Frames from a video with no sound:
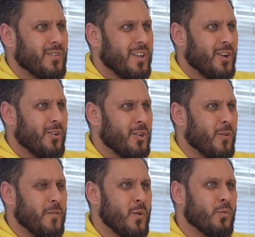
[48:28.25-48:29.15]

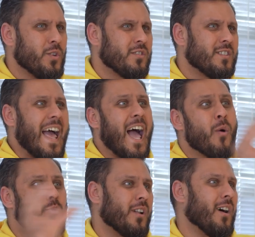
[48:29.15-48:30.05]
your view, which is an
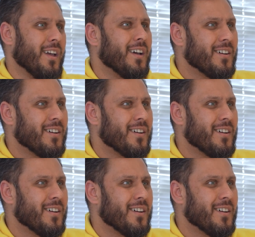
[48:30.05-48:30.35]
outlier,